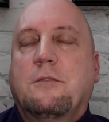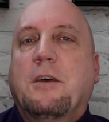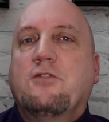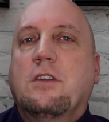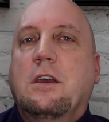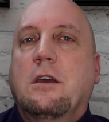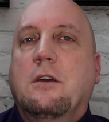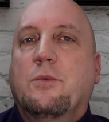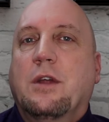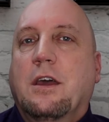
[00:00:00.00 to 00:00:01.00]
especially
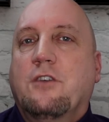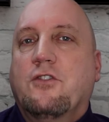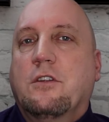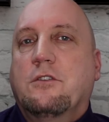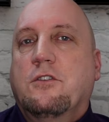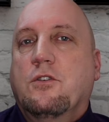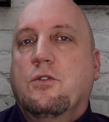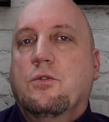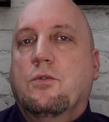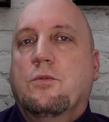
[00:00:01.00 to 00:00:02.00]
in relation
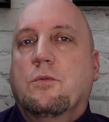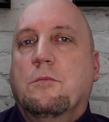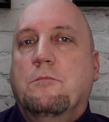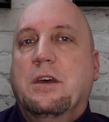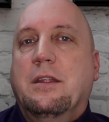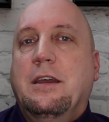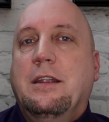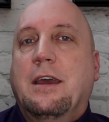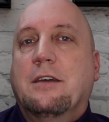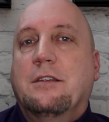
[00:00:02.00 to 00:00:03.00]
to
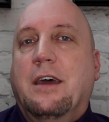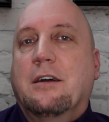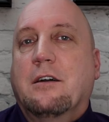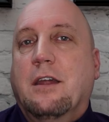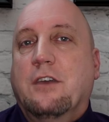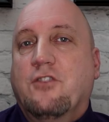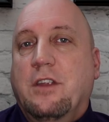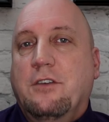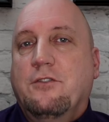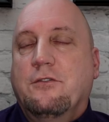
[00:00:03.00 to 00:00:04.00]
billing and debt
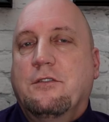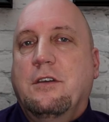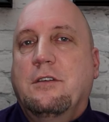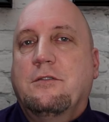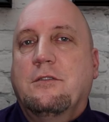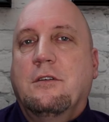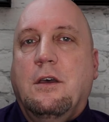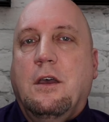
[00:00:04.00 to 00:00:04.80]
collection agencies.